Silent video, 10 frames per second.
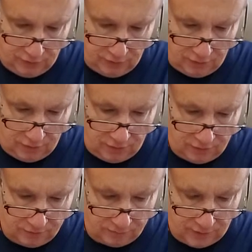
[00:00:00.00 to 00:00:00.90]
uh,
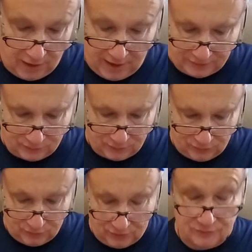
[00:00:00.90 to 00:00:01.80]
act when you
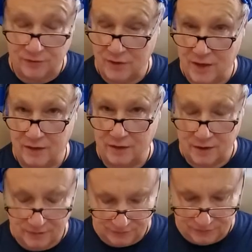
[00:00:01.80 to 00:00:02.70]
get to that,
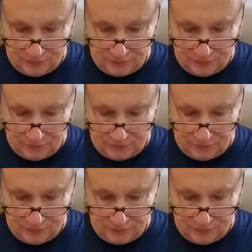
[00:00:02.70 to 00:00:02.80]
guys.